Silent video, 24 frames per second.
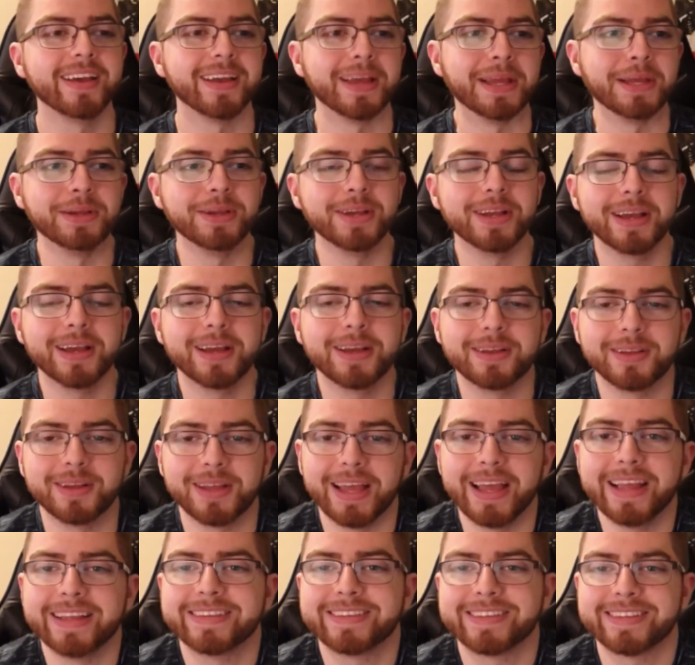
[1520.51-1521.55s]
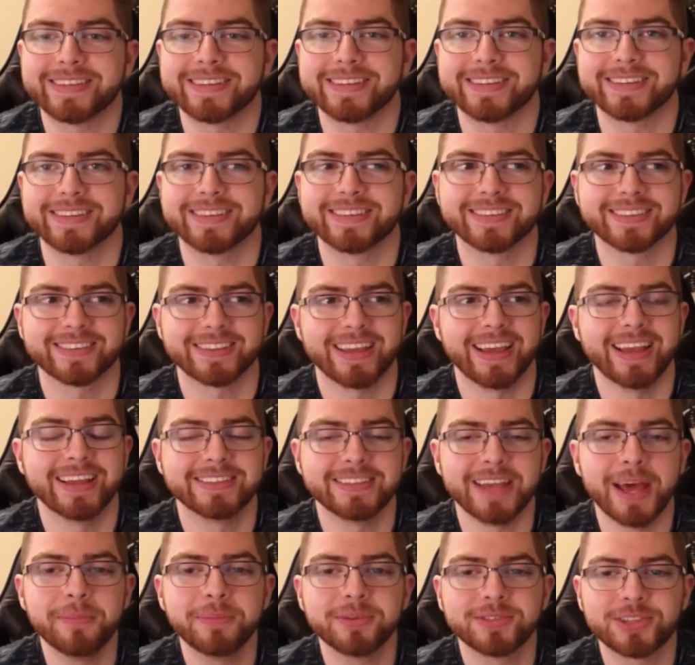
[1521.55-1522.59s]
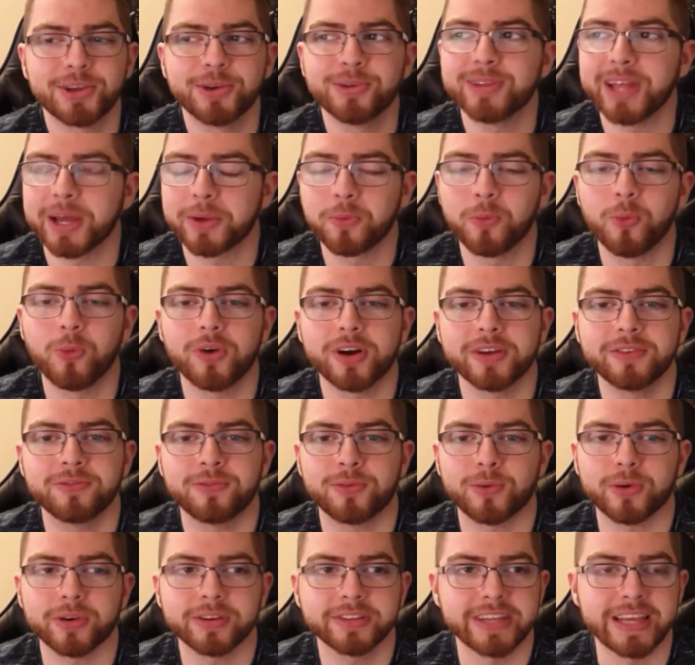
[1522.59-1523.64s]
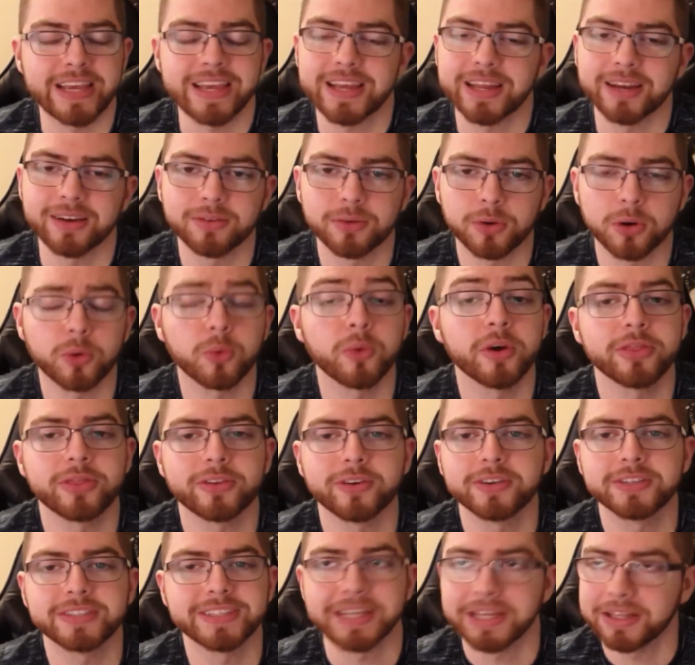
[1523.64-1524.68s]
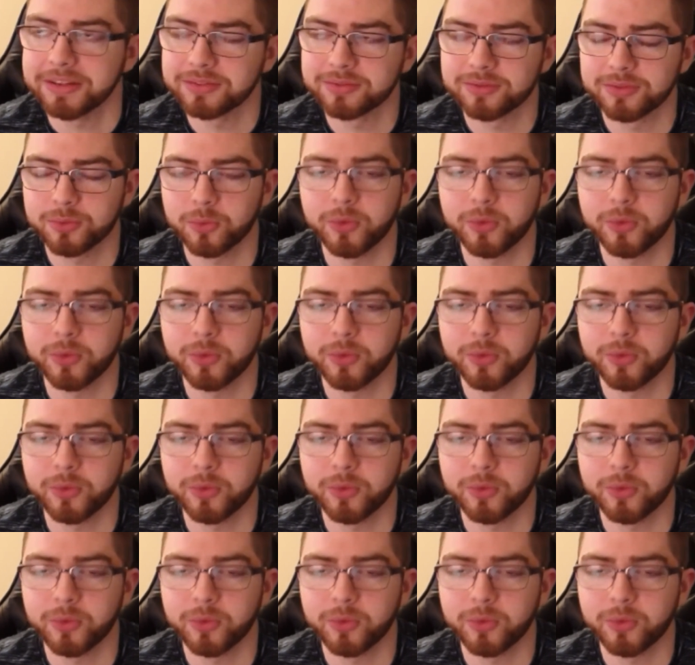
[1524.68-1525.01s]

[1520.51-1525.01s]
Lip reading: it's episode like 114 or 113.